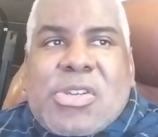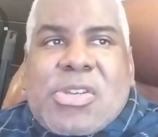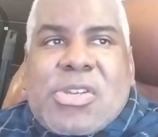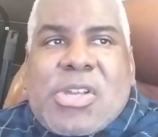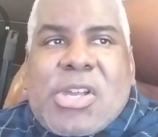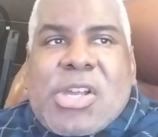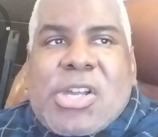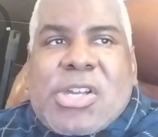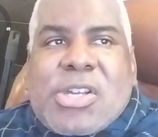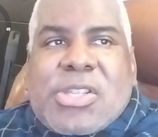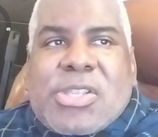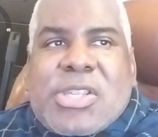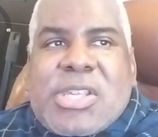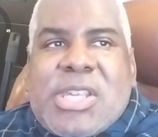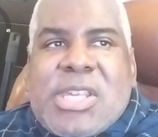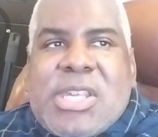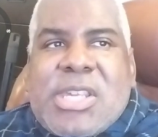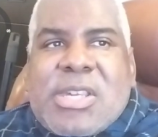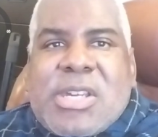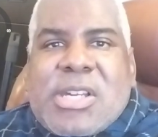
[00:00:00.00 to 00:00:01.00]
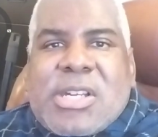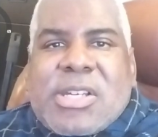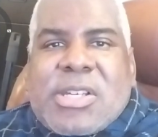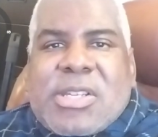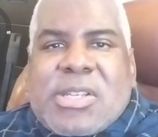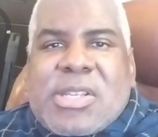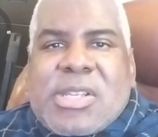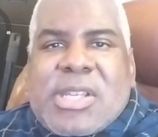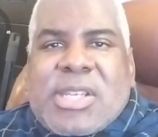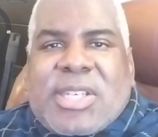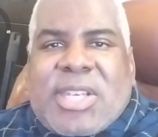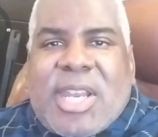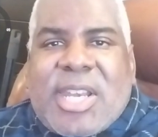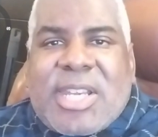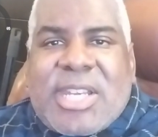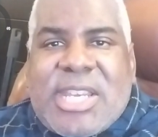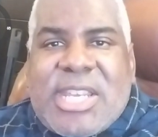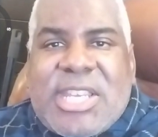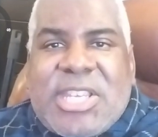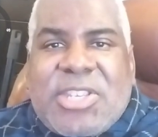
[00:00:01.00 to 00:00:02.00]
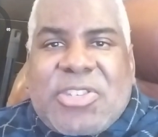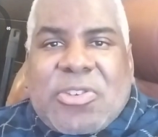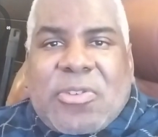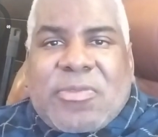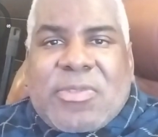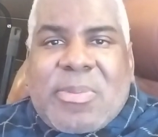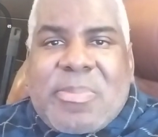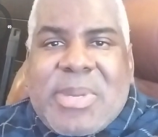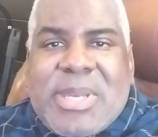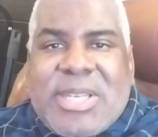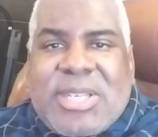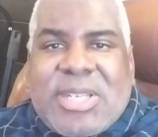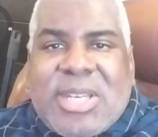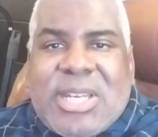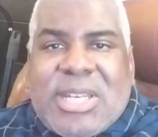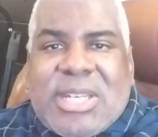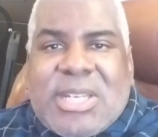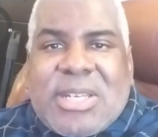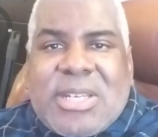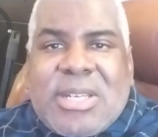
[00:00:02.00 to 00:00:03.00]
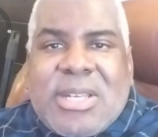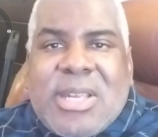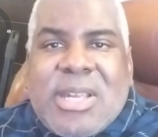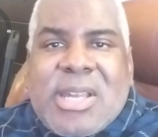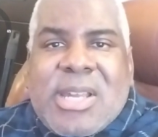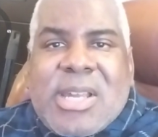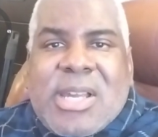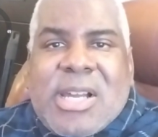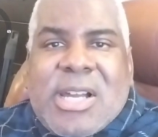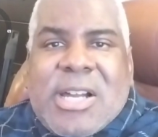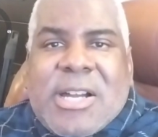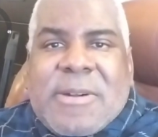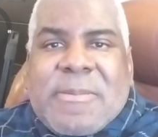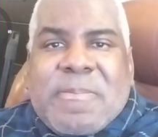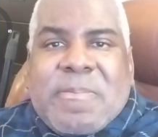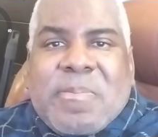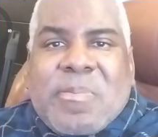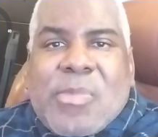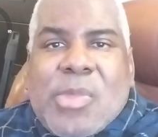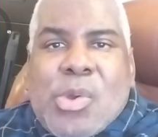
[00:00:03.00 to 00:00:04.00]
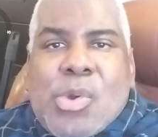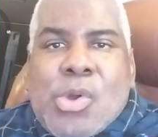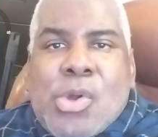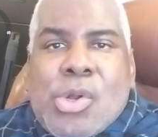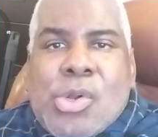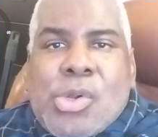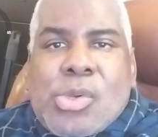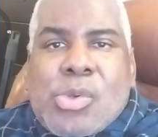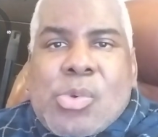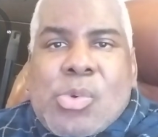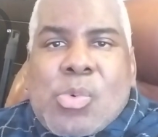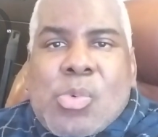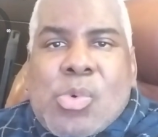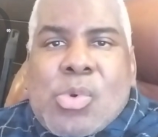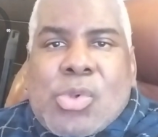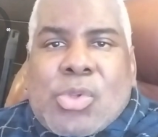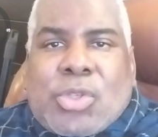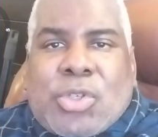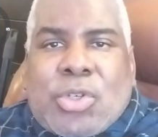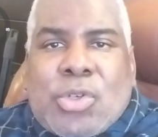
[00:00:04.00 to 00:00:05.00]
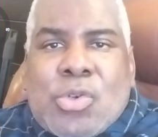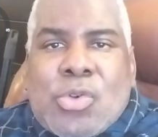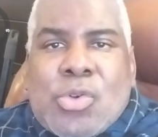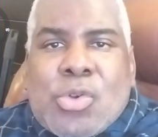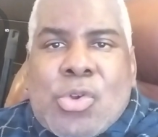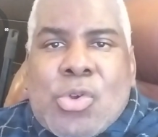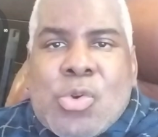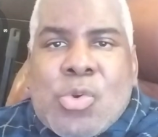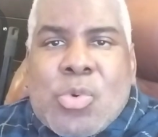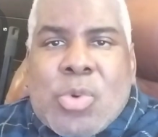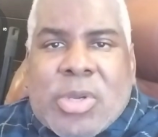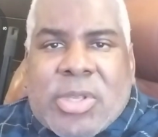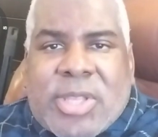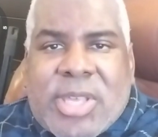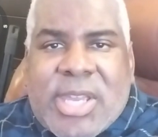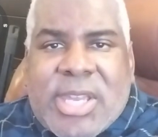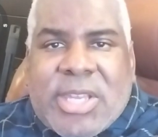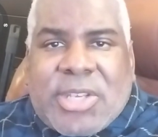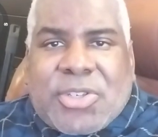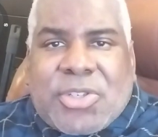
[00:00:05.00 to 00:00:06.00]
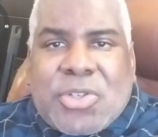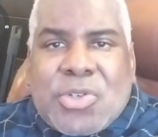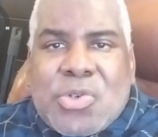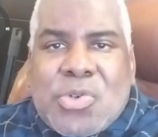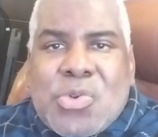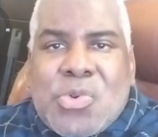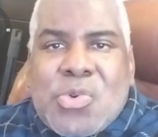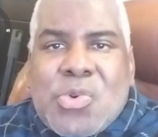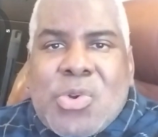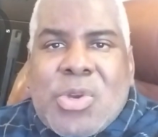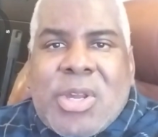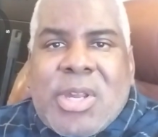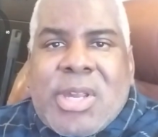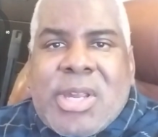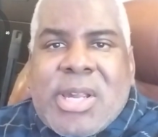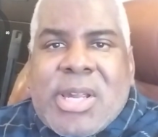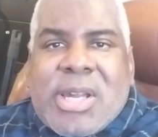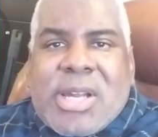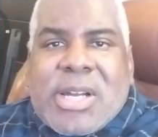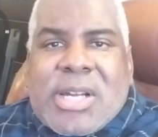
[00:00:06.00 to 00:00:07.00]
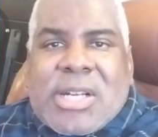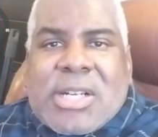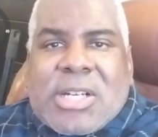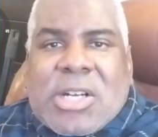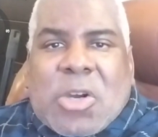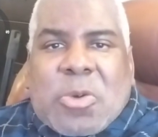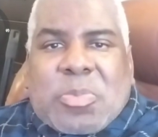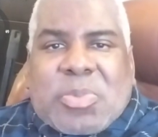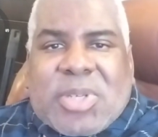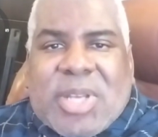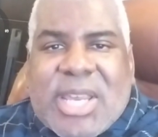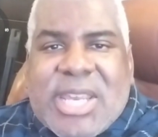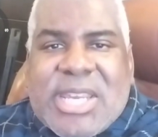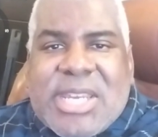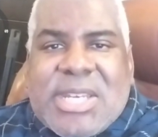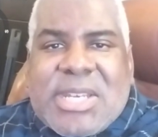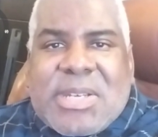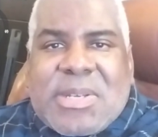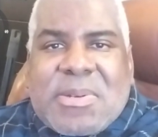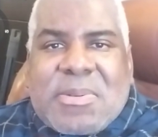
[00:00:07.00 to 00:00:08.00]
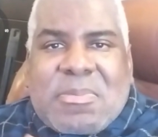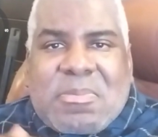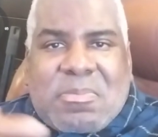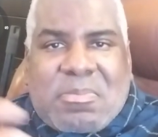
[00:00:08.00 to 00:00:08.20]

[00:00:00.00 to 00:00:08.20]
uh the uh, attendees of the meeting um, to who were there to uh, obtain